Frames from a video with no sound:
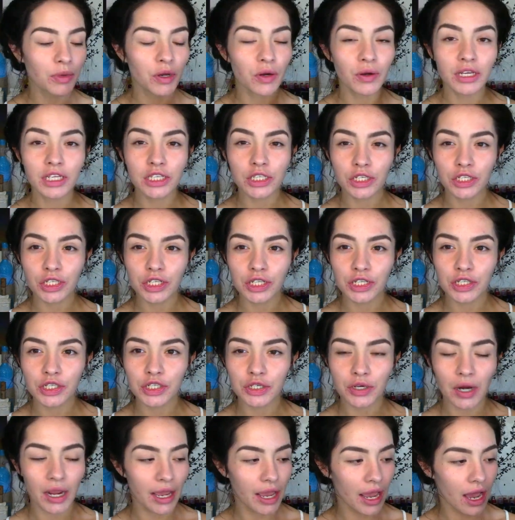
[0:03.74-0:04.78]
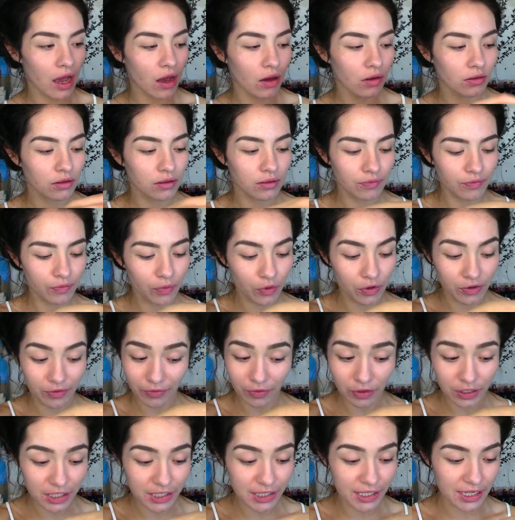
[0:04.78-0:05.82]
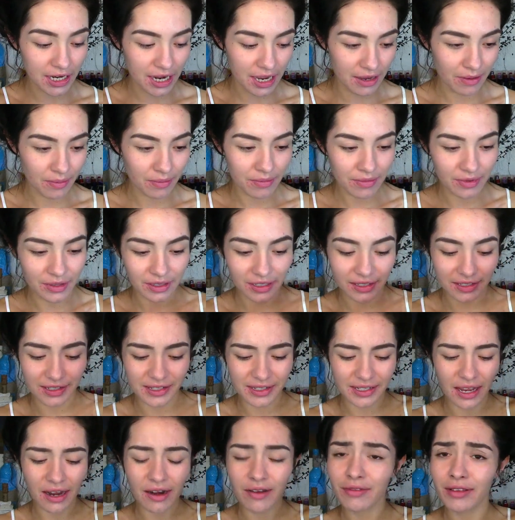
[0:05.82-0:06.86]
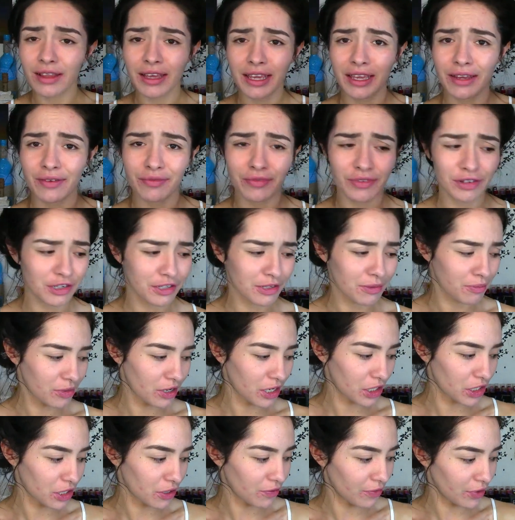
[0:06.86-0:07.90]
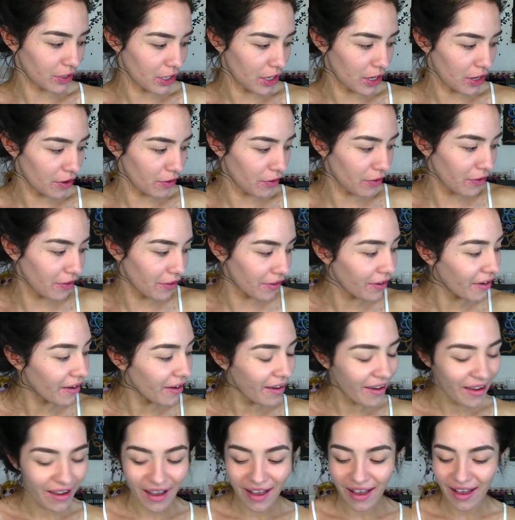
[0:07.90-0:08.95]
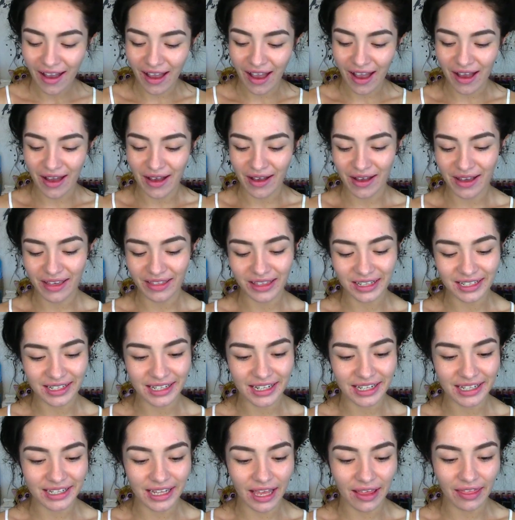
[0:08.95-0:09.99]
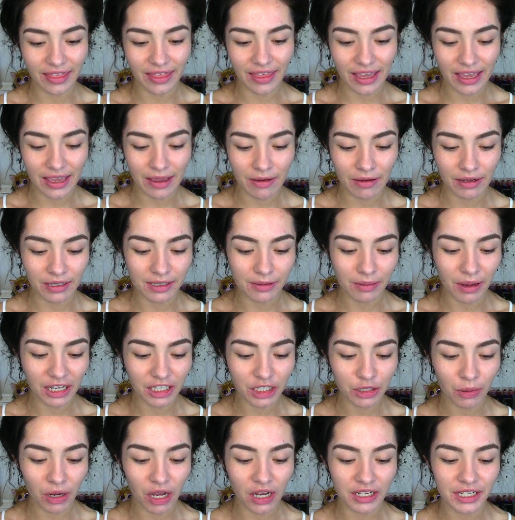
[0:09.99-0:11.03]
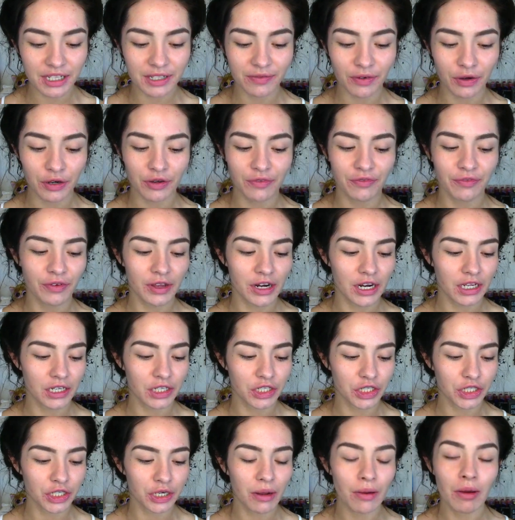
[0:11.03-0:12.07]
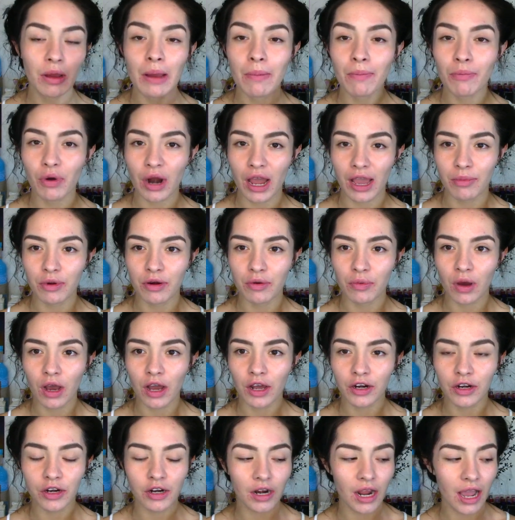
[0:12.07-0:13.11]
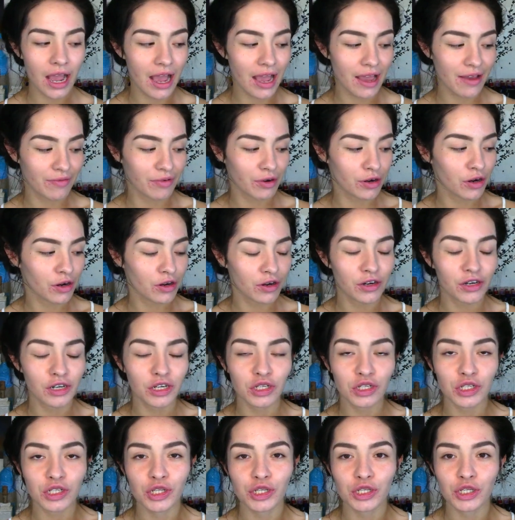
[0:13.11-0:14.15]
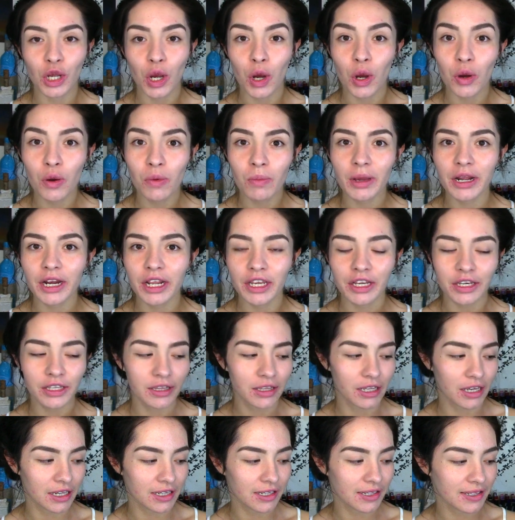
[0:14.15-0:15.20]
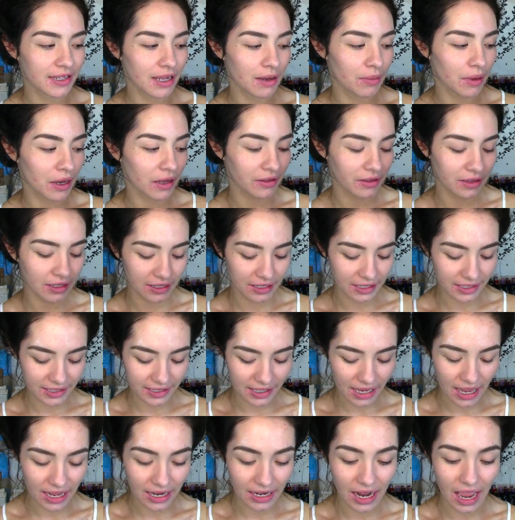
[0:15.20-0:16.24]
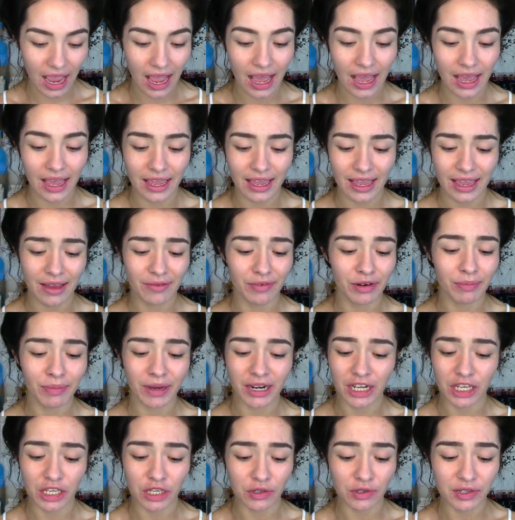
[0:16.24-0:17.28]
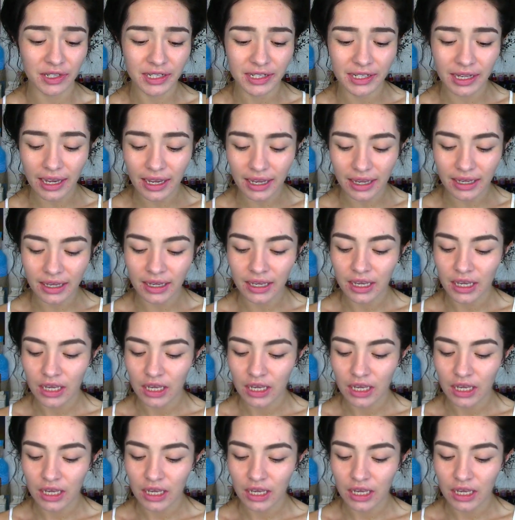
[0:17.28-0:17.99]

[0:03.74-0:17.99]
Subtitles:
I'm going to just try out for the first time. This is kind of like a first impression video. This is the Smashbox Photo Finish Primer Water. I've heard so many good things about this, and everybody uses it.